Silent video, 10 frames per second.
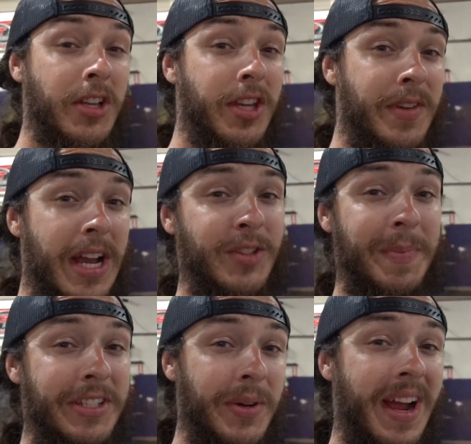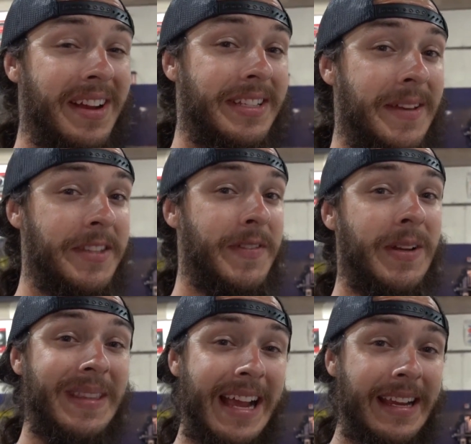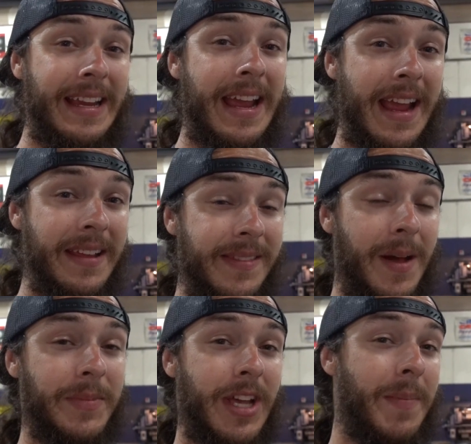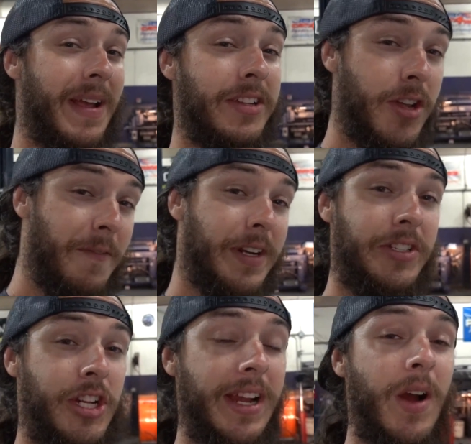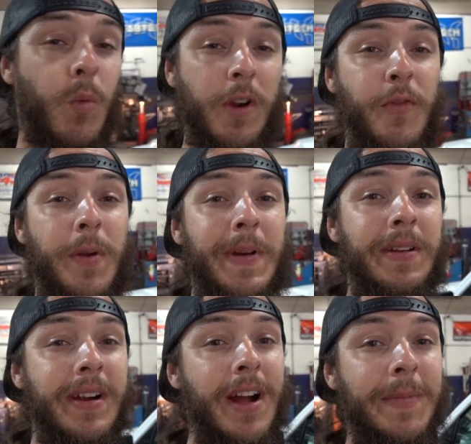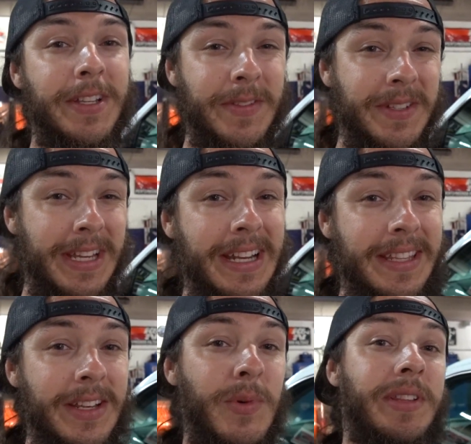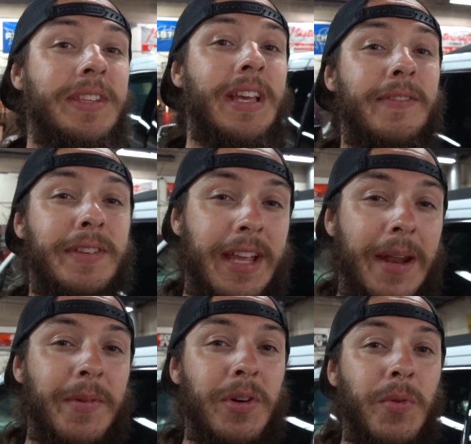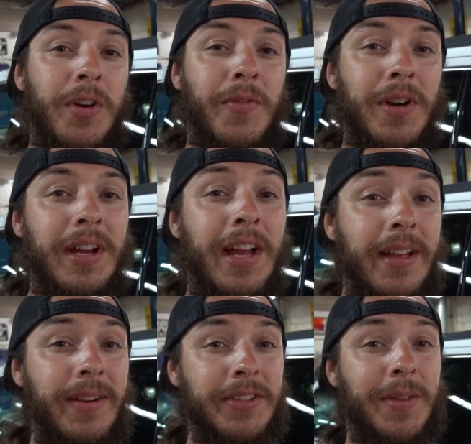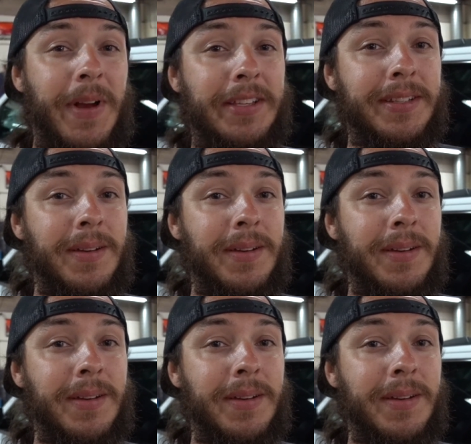Also, if you guys would be so kind as to give this video a like, get a thumbs up, and don't forget to check out workforitapparel.com because if there's anything you want in this life, you gotta be willing to work for it. You guys are the best.